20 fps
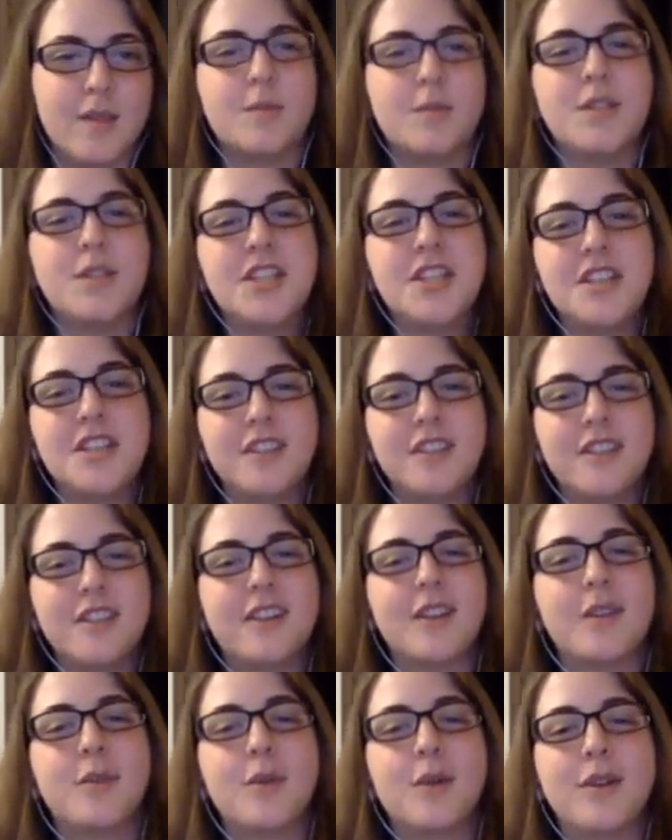In the machine
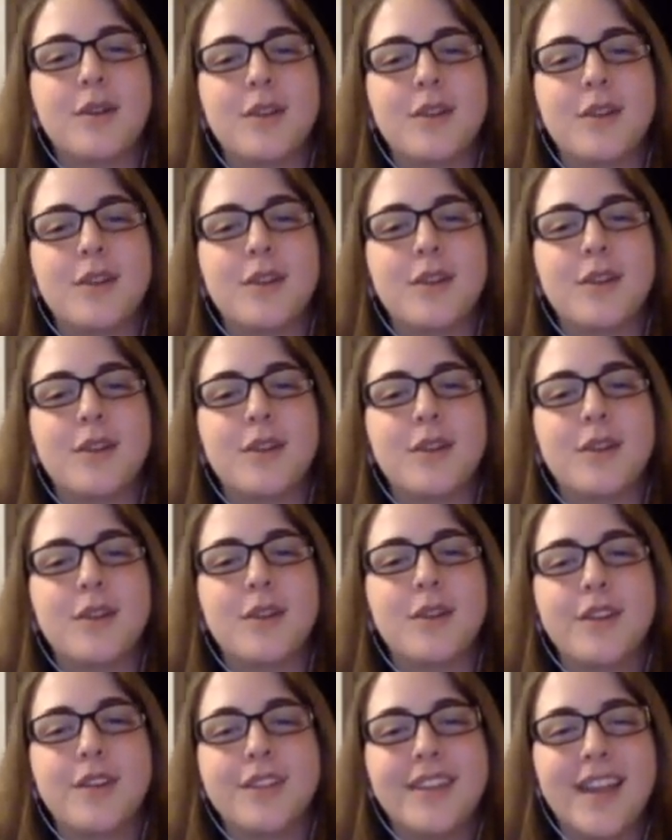learning world,
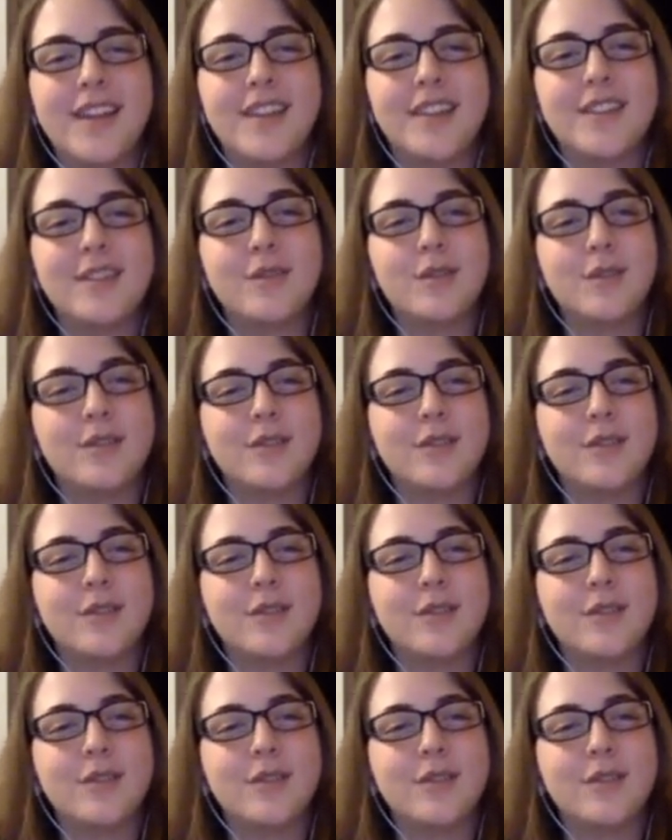that